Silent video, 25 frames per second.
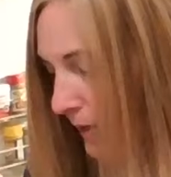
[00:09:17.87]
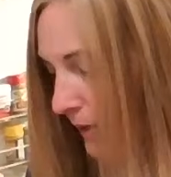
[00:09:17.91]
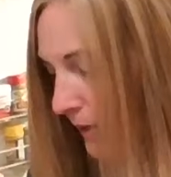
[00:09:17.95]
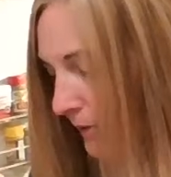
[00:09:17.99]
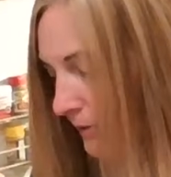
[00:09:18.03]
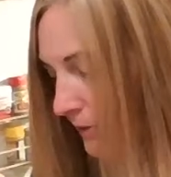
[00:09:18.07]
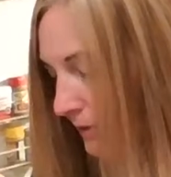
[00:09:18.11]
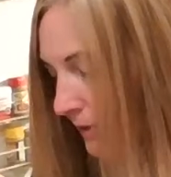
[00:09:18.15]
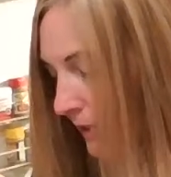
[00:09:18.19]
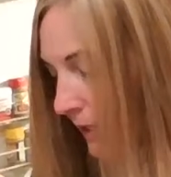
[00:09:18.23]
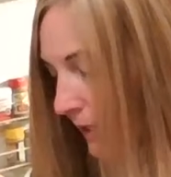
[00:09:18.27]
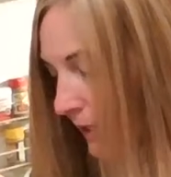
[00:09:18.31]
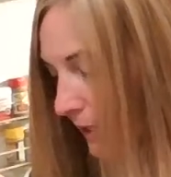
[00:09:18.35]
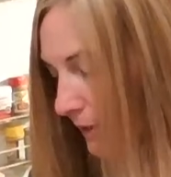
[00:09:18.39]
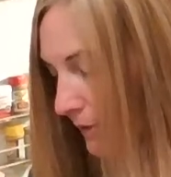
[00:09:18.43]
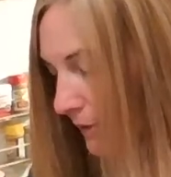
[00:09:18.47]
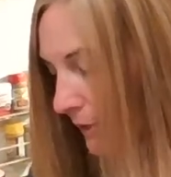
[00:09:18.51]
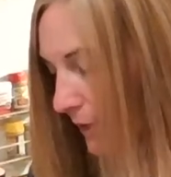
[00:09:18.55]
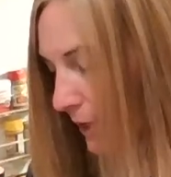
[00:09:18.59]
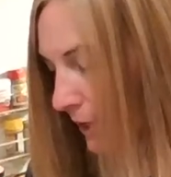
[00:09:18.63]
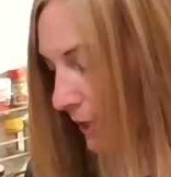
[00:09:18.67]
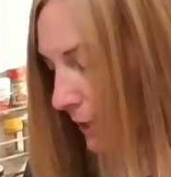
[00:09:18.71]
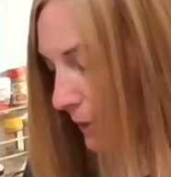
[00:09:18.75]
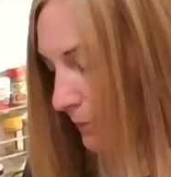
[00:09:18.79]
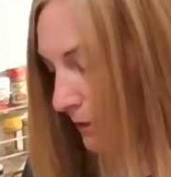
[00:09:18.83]
And I was like,
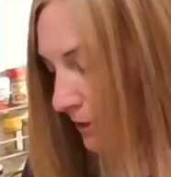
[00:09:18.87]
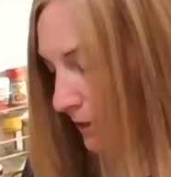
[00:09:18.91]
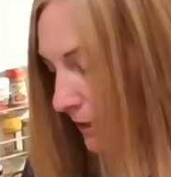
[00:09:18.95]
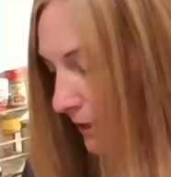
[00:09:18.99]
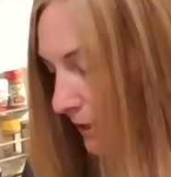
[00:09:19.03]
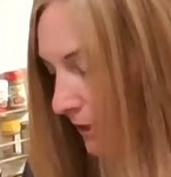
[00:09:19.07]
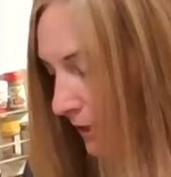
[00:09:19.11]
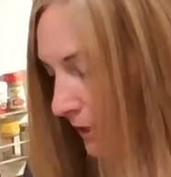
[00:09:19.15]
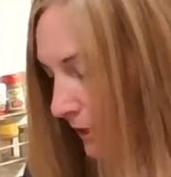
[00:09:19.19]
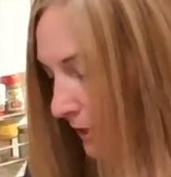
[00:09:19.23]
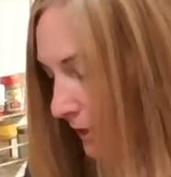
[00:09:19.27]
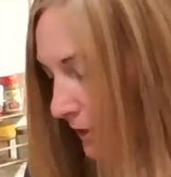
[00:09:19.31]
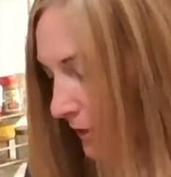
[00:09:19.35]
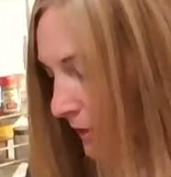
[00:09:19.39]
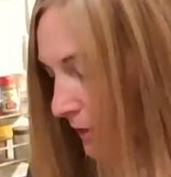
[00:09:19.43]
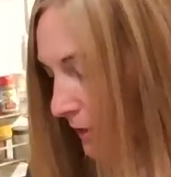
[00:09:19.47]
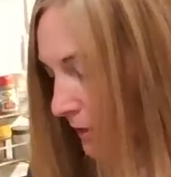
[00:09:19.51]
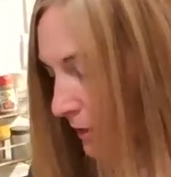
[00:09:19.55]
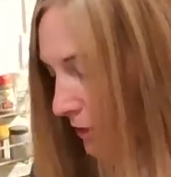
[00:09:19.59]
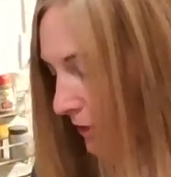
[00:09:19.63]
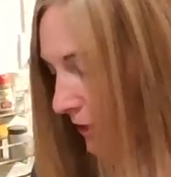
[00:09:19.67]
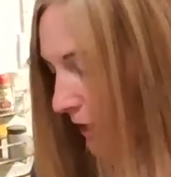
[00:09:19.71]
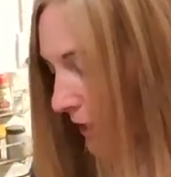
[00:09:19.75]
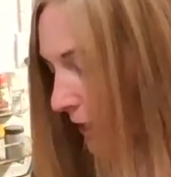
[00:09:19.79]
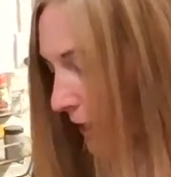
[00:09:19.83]
I am sitting in a
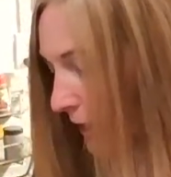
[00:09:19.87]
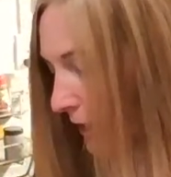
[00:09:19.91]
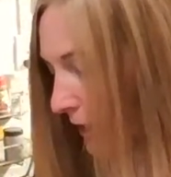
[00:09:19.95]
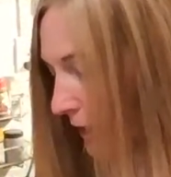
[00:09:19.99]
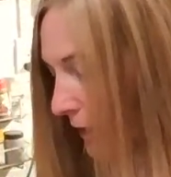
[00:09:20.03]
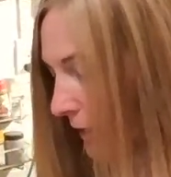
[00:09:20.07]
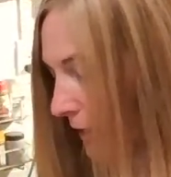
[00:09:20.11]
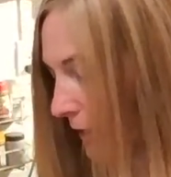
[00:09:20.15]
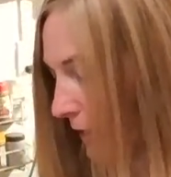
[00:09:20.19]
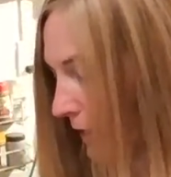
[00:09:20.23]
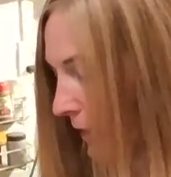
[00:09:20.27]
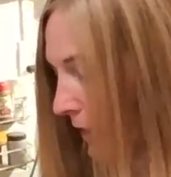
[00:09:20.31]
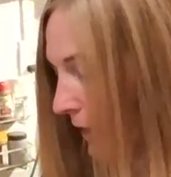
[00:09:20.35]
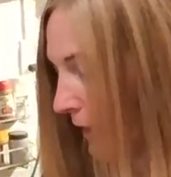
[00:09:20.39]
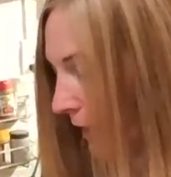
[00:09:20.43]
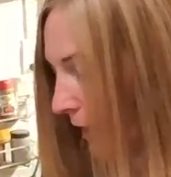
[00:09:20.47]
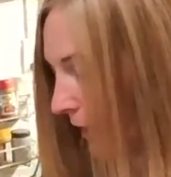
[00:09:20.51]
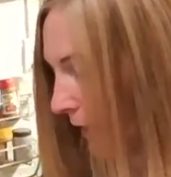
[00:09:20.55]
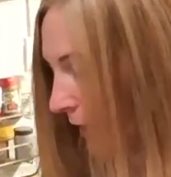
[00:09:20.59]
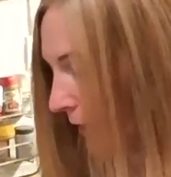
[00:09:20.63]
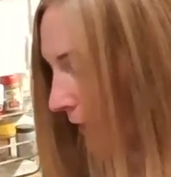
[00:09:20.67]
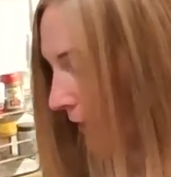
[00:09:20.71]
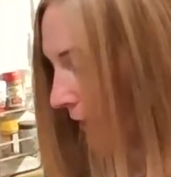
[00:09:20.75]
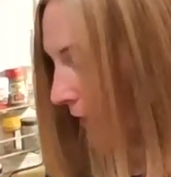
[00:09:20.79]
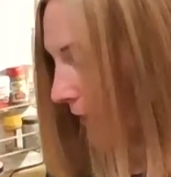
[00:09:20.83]
deer stand
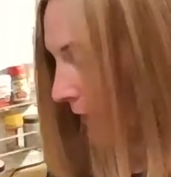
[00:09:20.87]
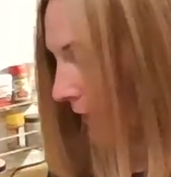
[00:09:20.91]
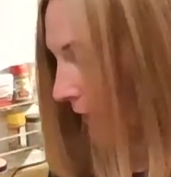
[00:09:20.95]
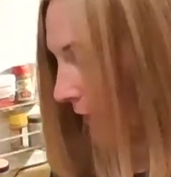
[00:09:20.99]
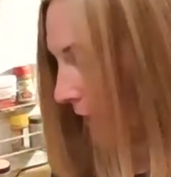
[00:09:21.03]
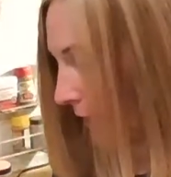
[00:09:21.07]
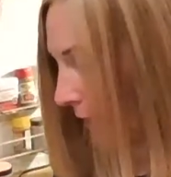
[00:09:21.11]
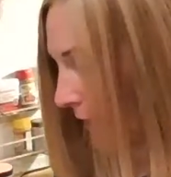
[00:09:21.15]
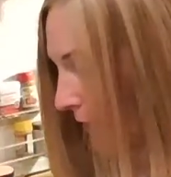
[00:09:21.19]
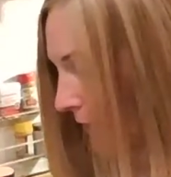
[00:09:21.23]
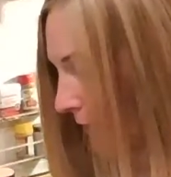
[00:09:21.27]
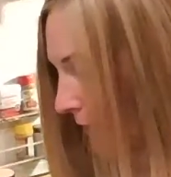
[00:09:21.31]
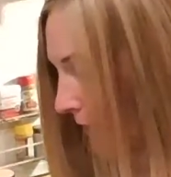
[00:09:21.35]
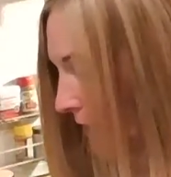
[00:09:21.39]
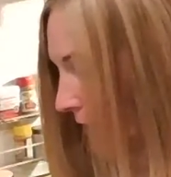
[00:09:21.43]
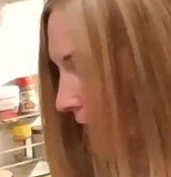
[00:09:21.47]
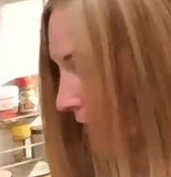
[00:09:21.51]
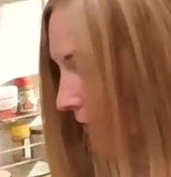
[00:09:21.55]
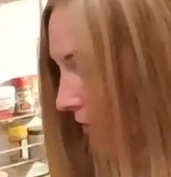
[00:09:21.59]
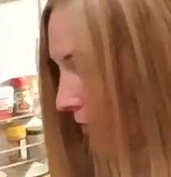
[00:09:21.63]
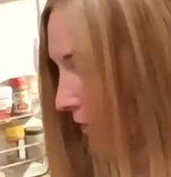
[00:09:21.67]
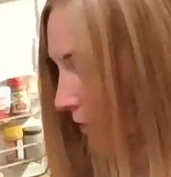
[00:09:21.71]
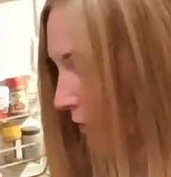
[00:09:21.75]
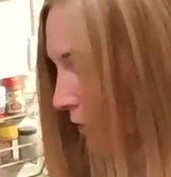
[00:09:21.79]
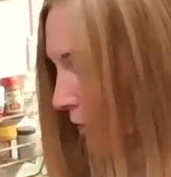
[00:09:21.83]
and I need to get out of
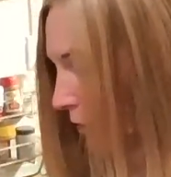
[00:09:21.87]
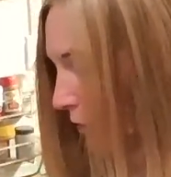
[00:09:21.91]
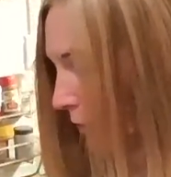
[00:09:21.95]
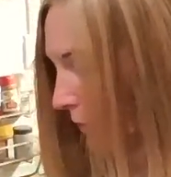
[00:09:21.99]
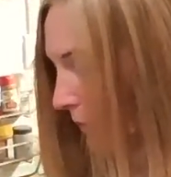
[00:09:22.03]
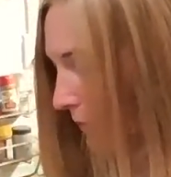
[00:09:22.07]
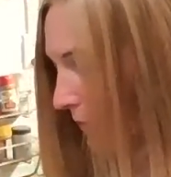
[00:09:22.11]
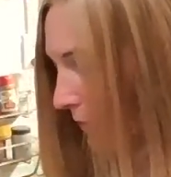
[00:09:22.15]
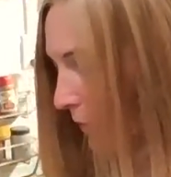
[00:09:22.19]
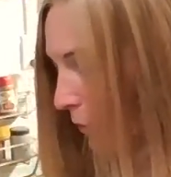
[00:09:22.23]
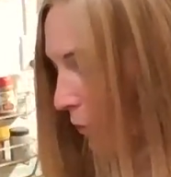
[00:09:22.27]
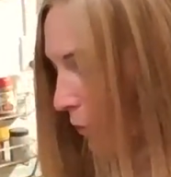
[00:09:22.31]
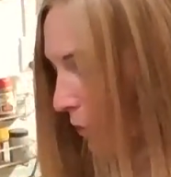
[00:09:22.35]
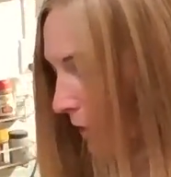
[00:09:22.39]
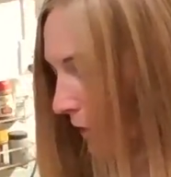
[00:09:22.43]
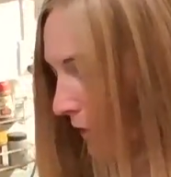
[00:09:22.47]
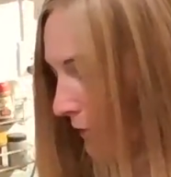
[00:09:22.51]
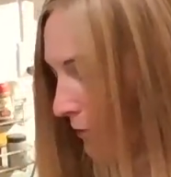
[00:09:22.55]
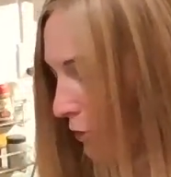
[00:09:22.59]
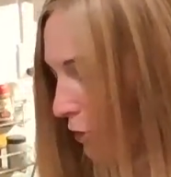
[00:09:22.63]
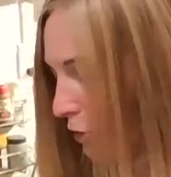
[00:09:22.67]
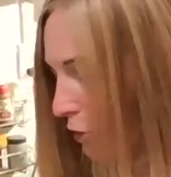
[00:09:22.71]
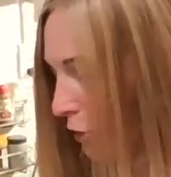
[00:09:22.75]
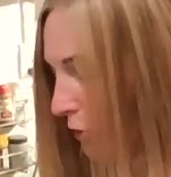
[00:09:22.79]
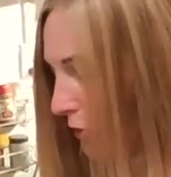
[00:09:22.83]
here. So
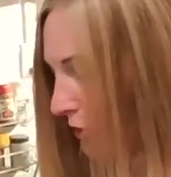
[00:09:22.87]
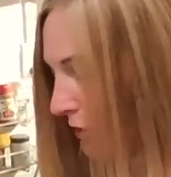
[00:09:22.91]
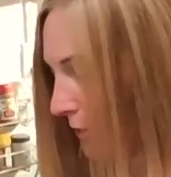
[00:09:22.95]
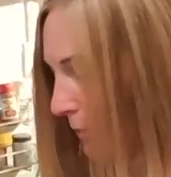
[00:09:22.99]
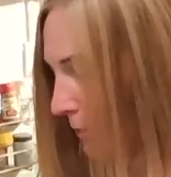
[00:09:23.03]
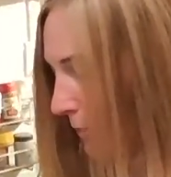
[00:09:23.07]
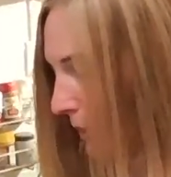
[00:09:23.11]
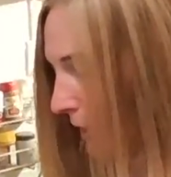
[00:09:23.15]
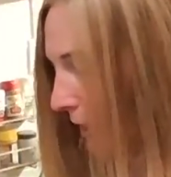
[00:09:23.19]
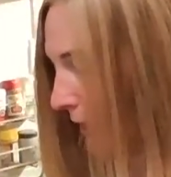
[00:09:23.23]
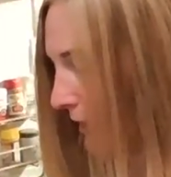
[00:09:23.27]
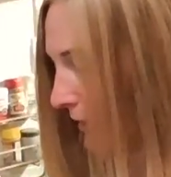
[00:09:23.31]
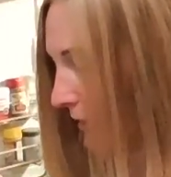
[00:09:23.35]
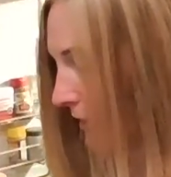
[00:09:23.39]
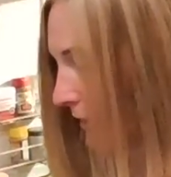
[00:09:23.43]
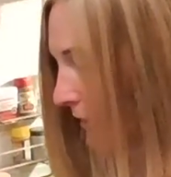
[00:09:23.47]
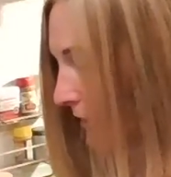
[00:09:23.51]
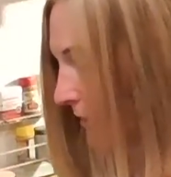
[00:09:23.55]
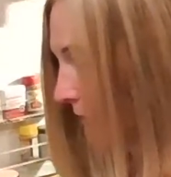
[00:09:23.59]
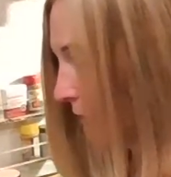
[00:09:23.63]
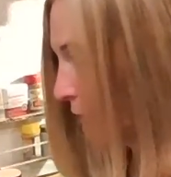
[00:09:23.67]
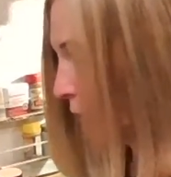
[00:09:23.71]
whatever shows up next